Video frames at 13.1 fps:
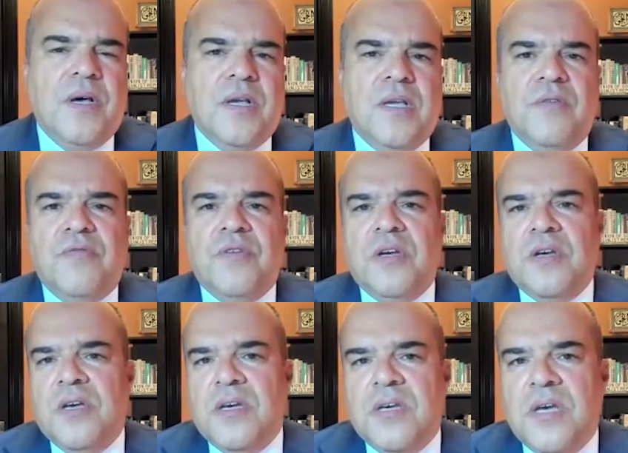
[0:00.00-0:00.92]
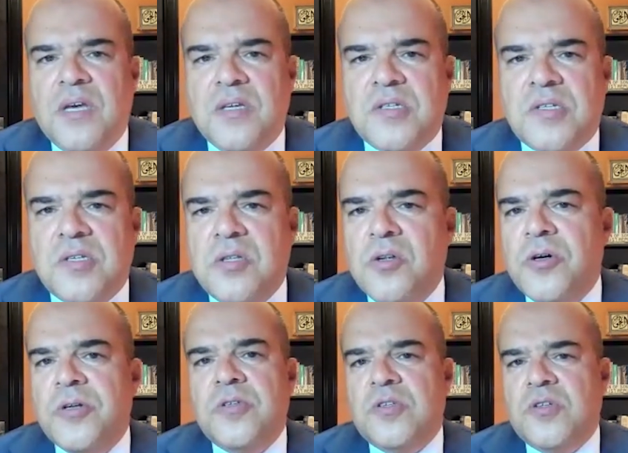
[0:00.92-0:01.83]
giving a
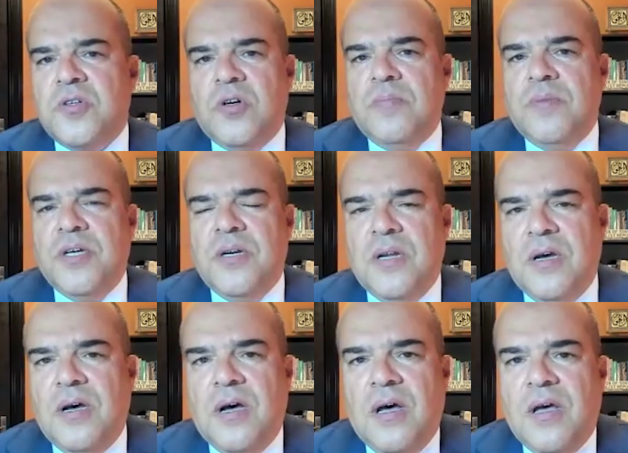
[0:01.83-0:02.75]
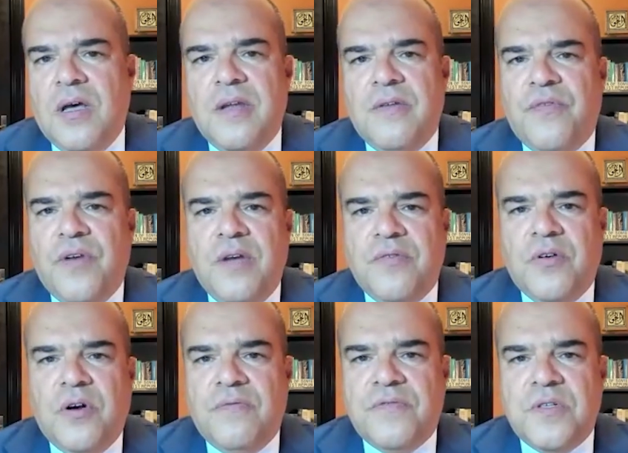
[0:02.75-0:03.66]
slurred sermon in
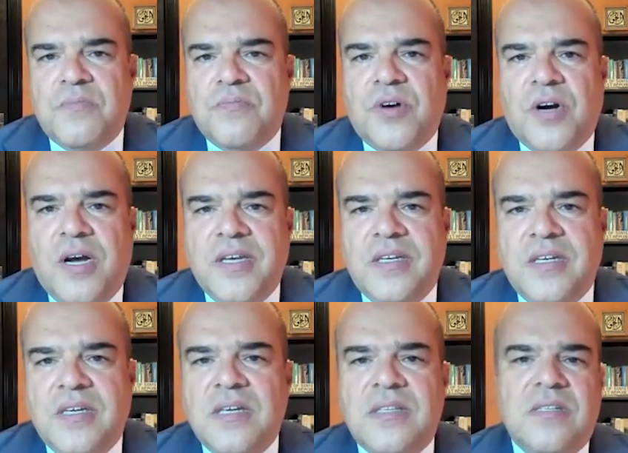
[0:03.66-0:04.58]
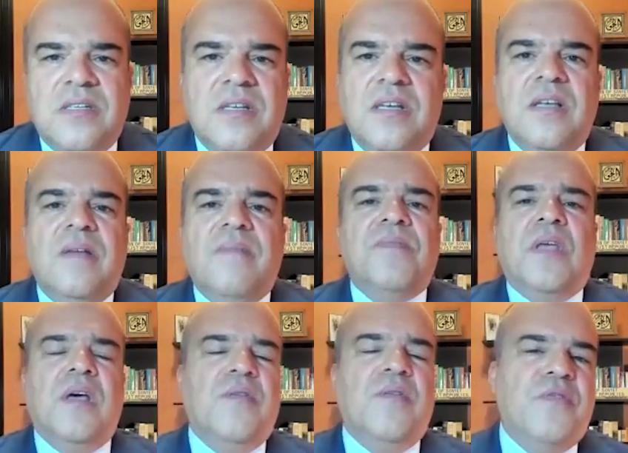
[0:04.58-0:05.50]
favor of sobriety.
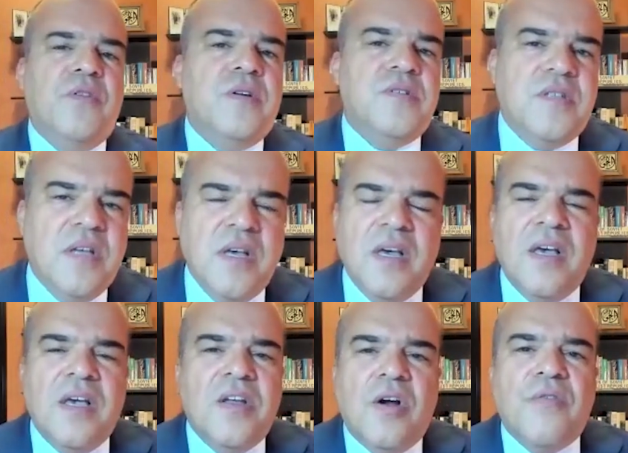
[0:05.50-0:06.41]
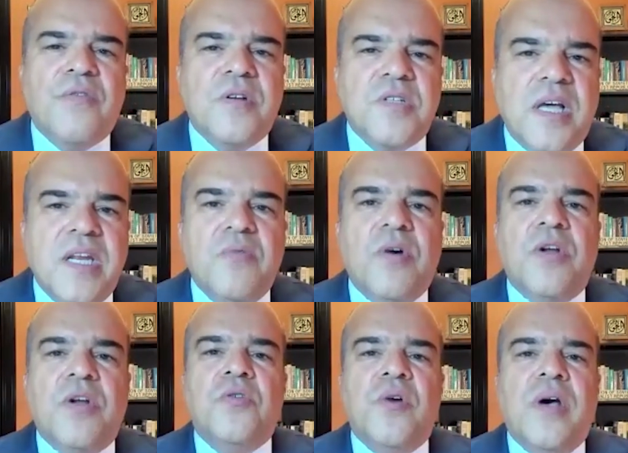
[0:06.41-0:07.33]
If there's if there's
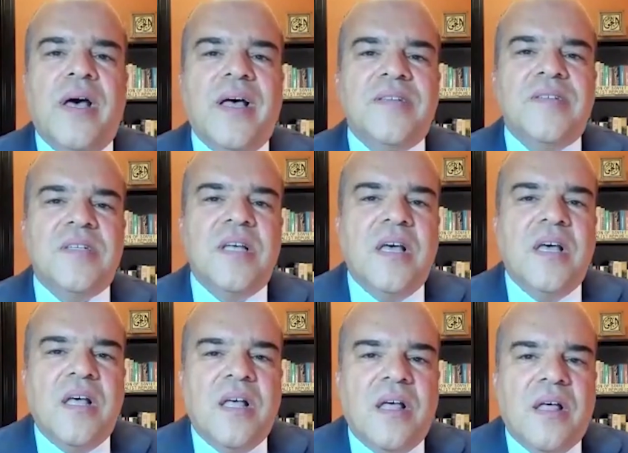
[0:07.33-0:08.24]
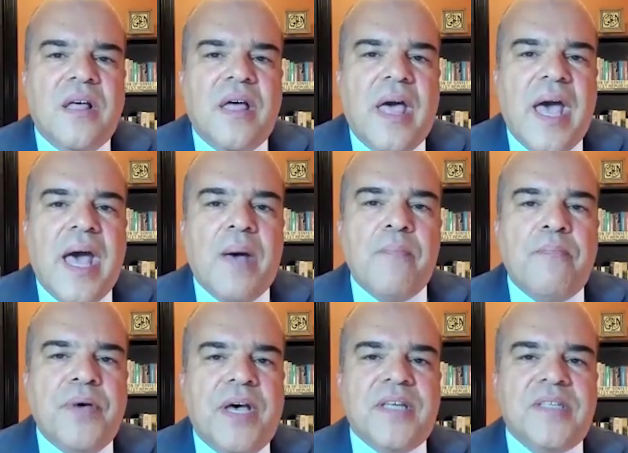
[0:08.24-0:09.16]
anyone who has at
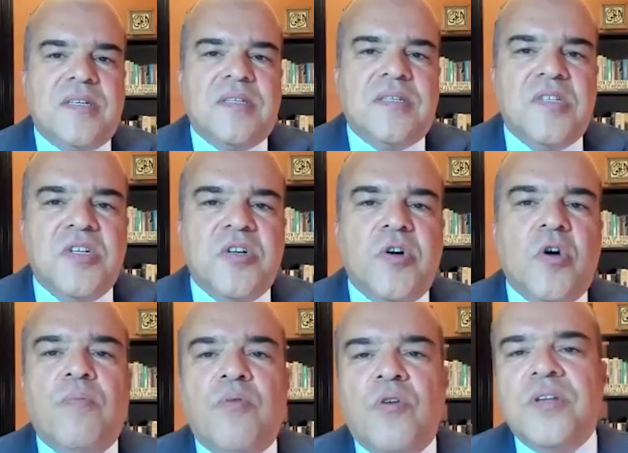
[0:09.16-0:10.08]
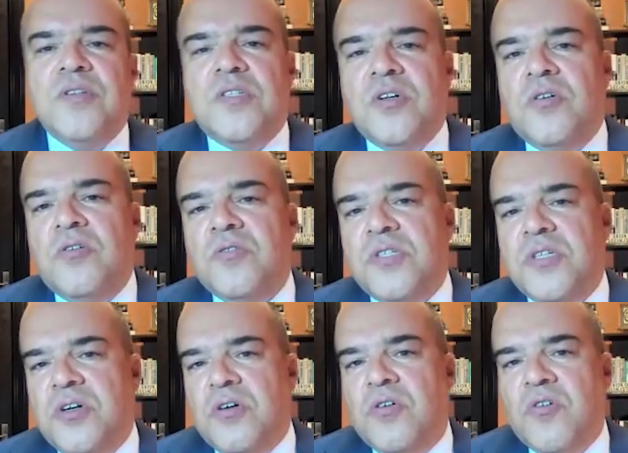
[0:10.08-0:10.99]
best
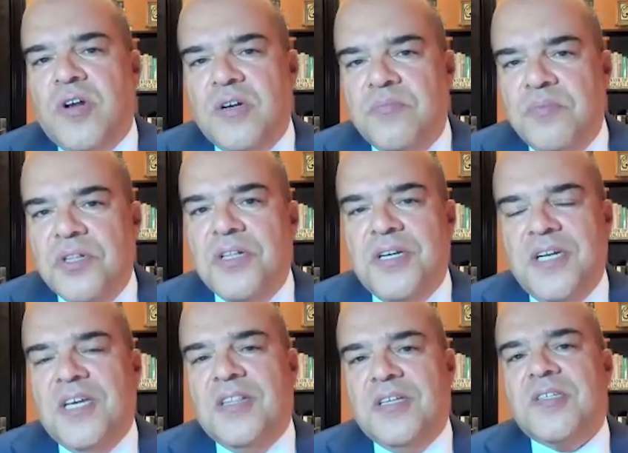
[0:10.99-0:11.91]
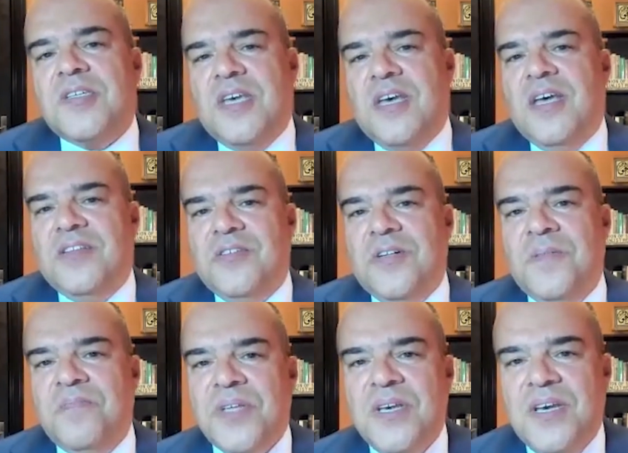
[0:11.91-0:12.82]
0.00 credibility in this scandal,
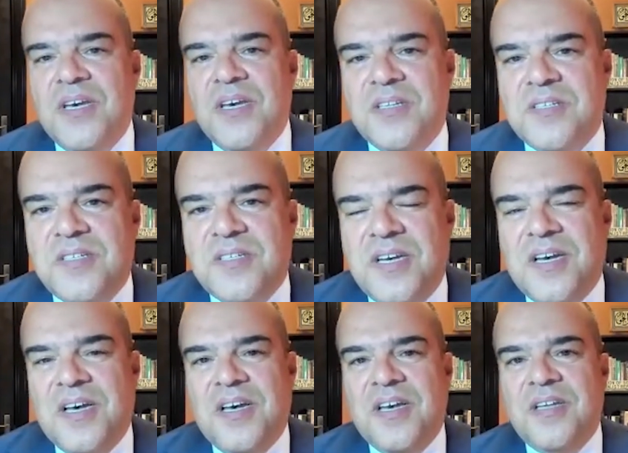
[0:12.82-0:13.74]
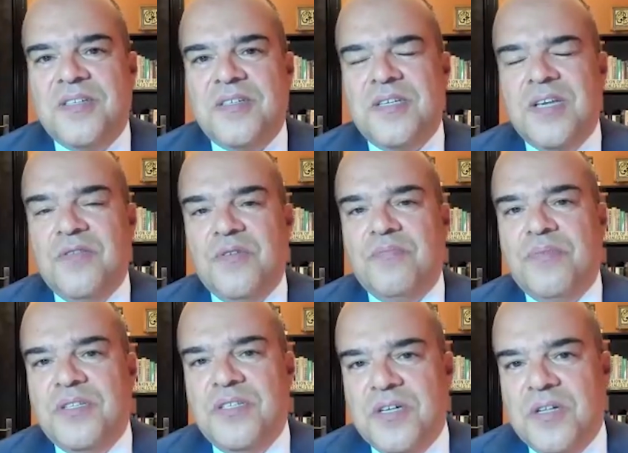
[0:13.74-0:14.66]
it's David
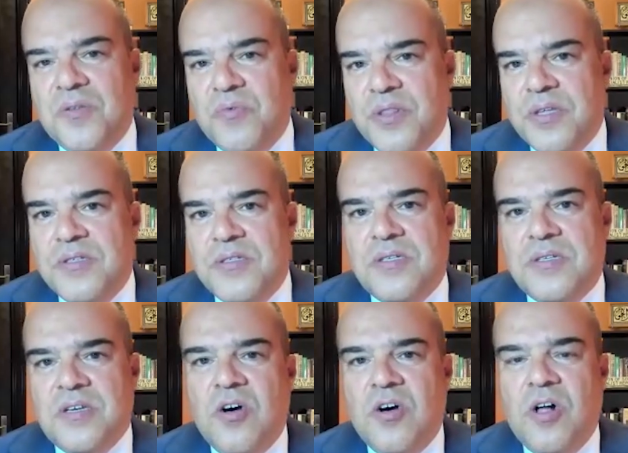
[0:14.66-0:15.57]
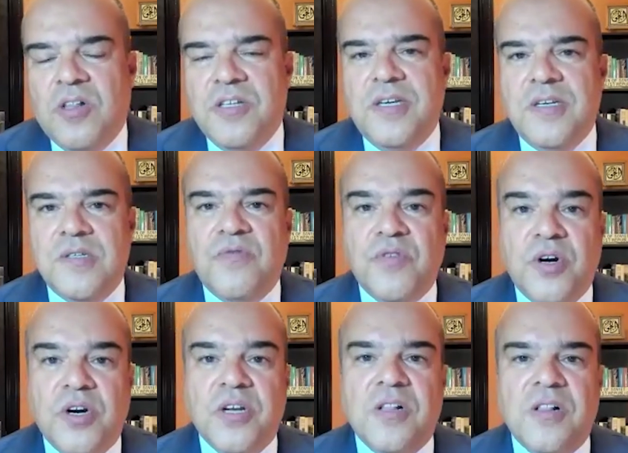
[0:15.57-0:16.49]
Baddiel with his colleagues
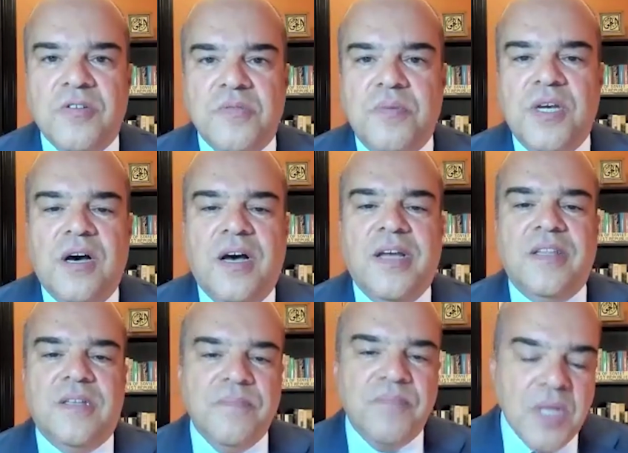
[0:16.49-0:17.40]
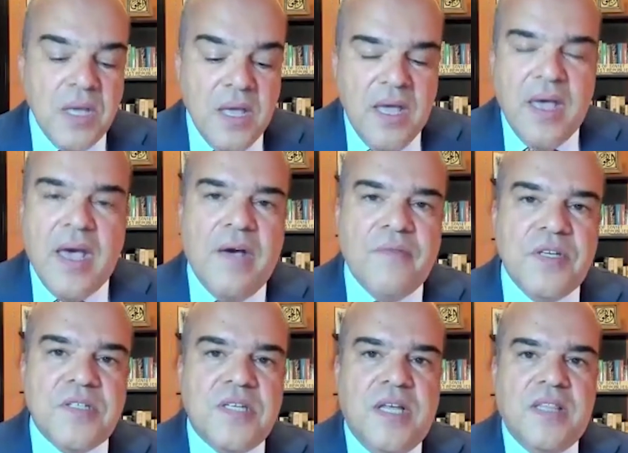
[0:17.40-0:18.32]
very close behind.
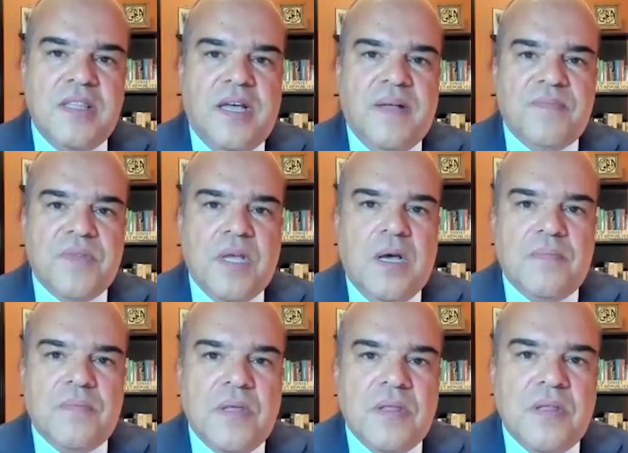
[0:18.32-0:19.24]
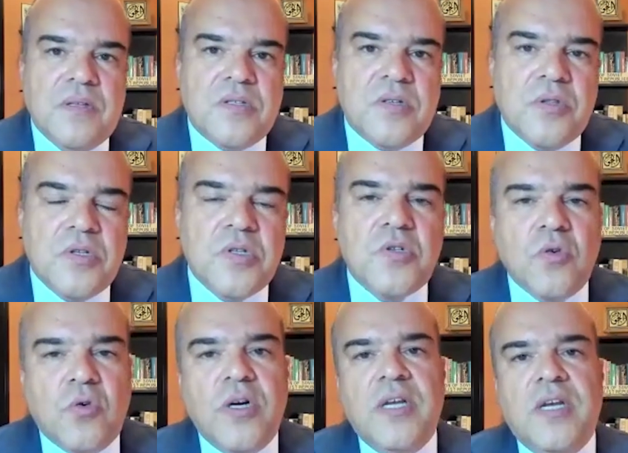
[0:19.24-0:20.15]
Having said that, so the
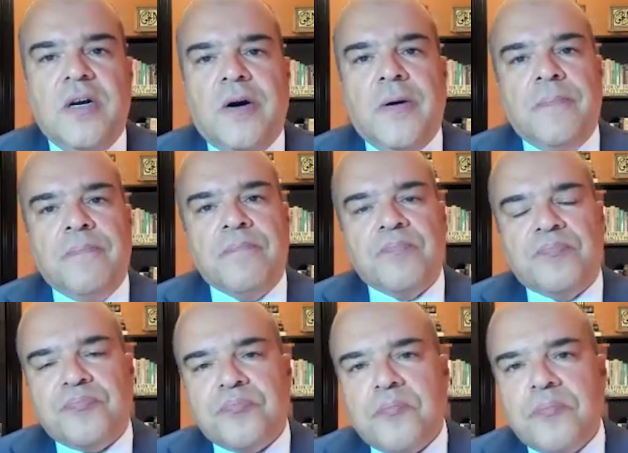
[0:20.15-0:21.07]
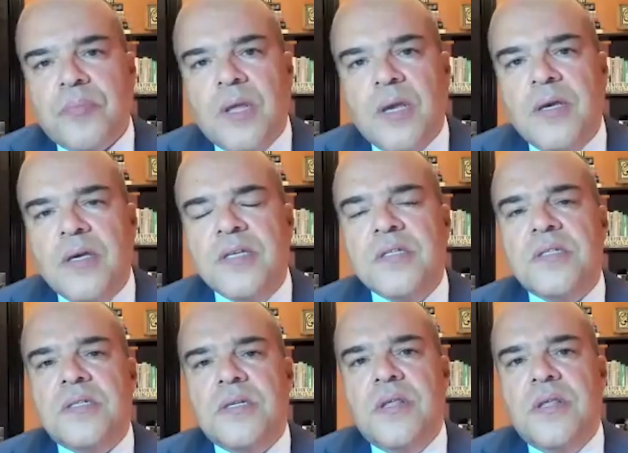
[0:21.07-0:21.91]
story here is